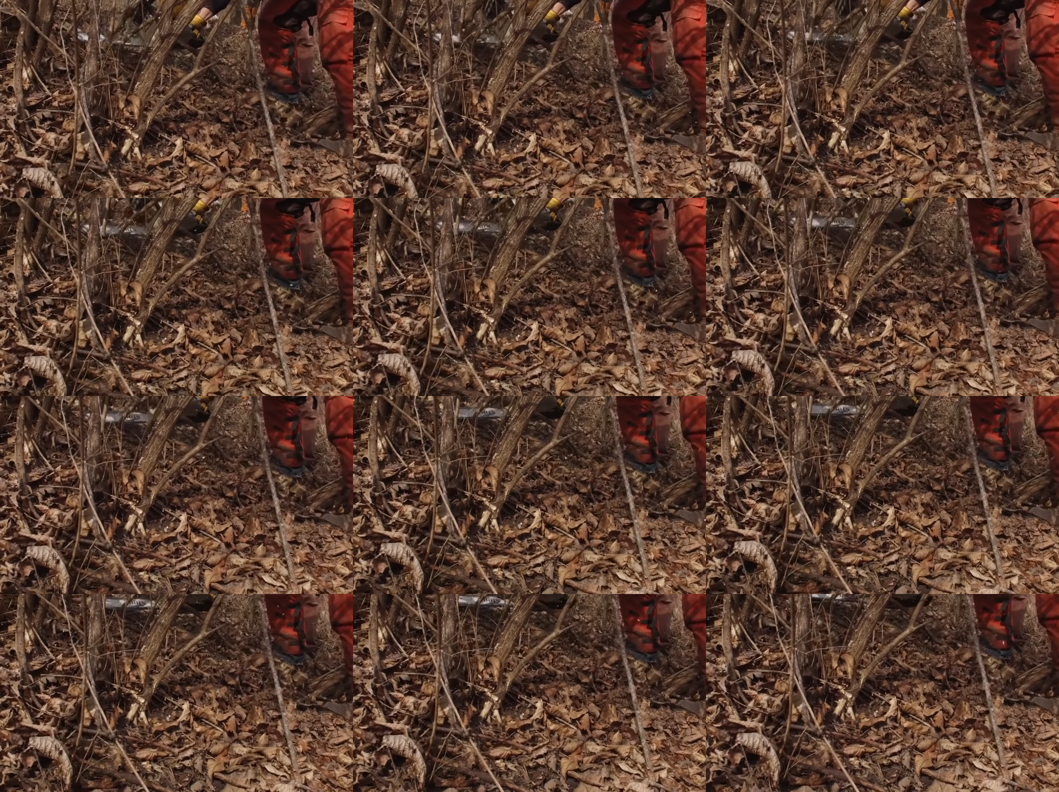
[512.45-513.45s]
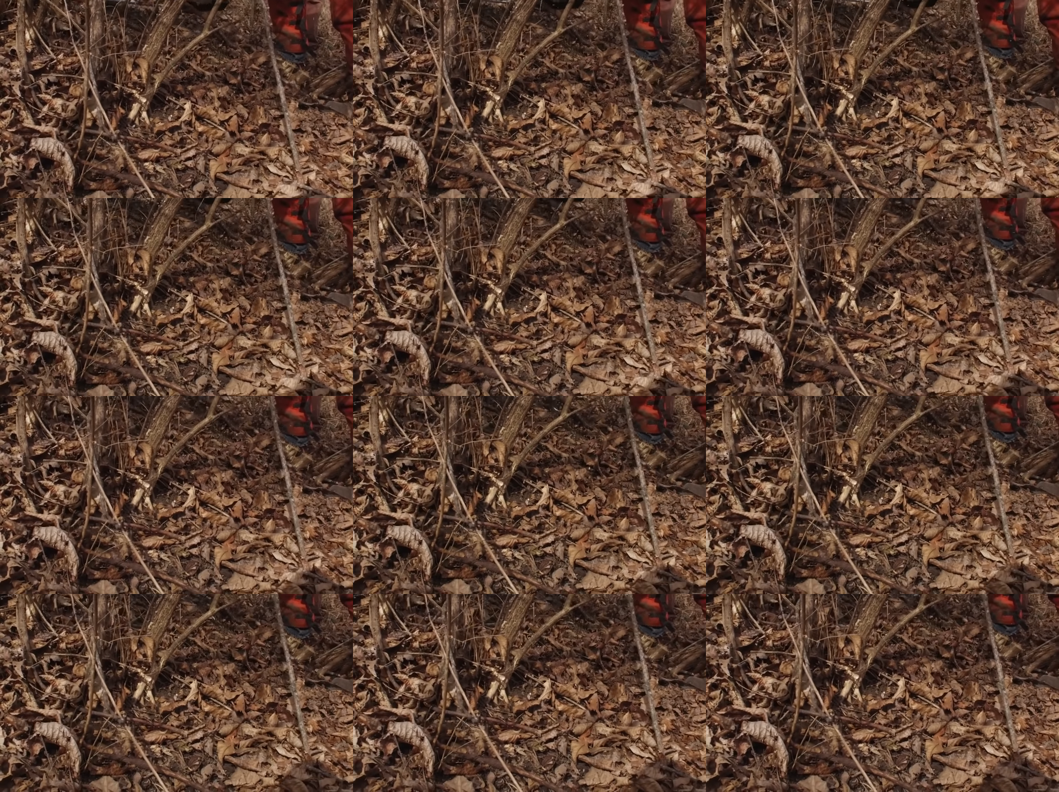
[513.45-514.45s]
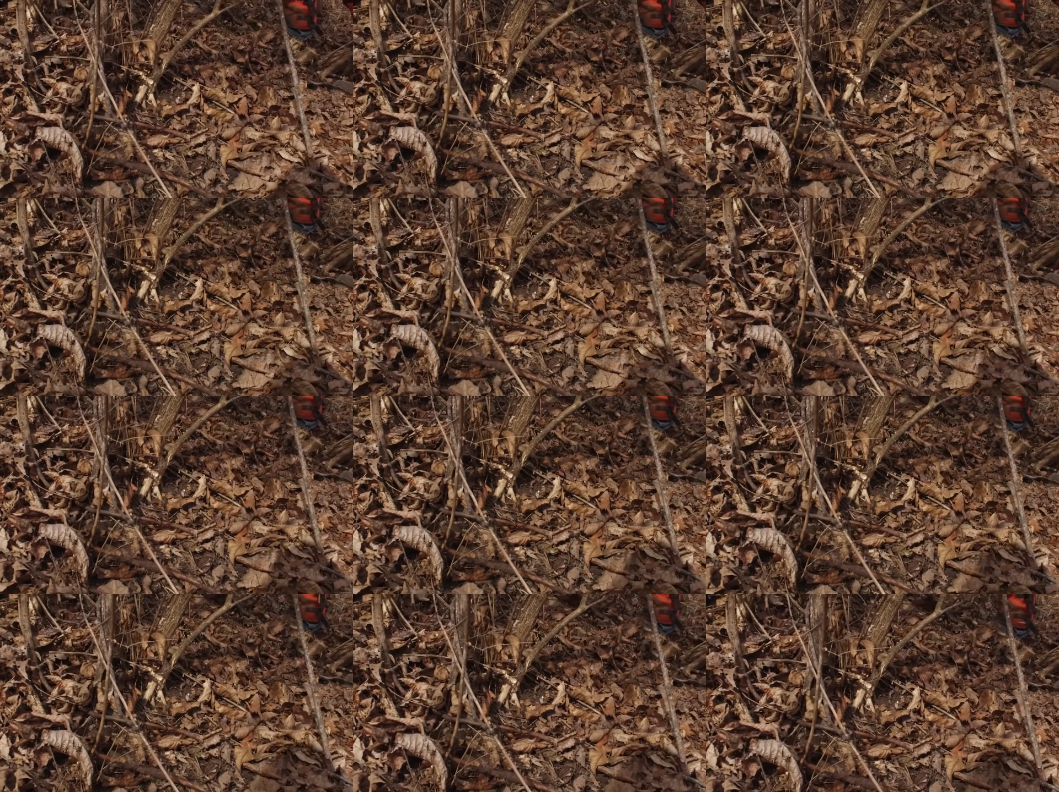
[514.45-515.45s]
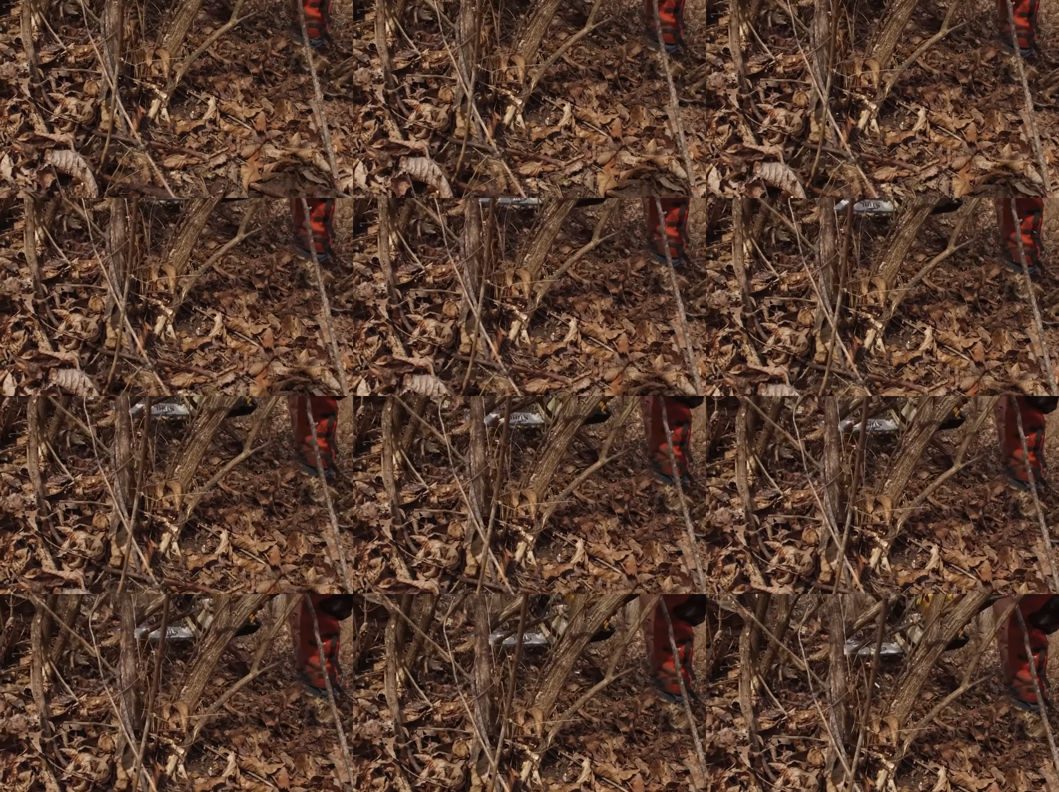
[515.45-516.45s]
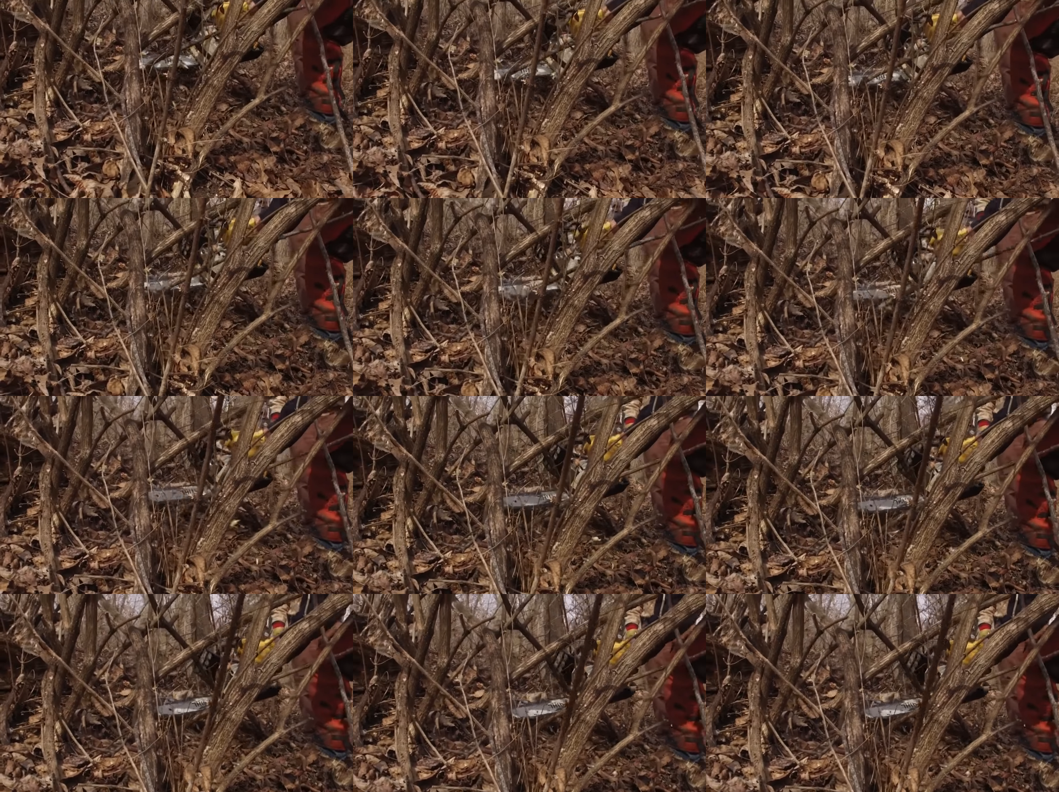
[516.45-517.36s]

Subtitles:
Nobody's mouth can be seen.